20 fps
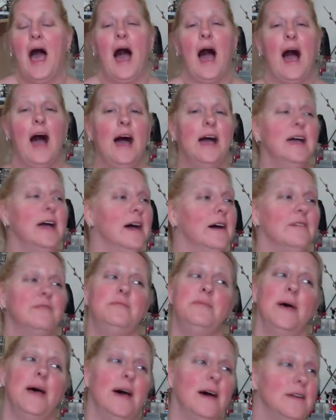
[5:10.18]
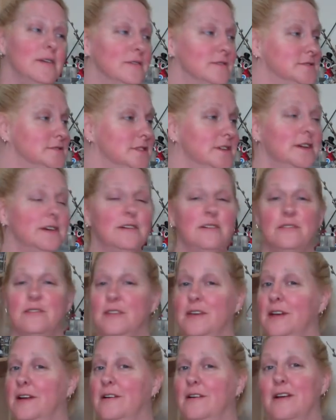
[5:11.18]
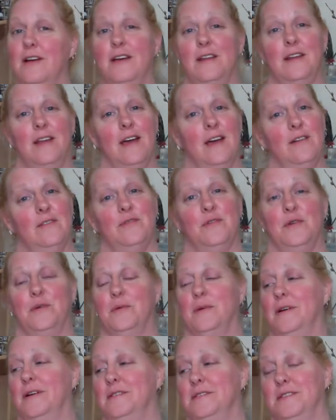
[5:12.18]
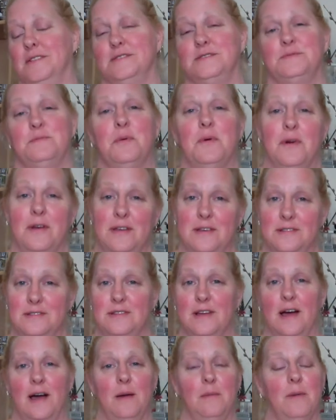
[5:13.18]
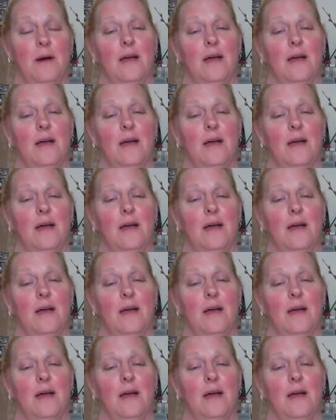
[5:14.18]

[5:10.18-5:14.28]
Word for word: I have patterns here, there, and everywhere at this point in time.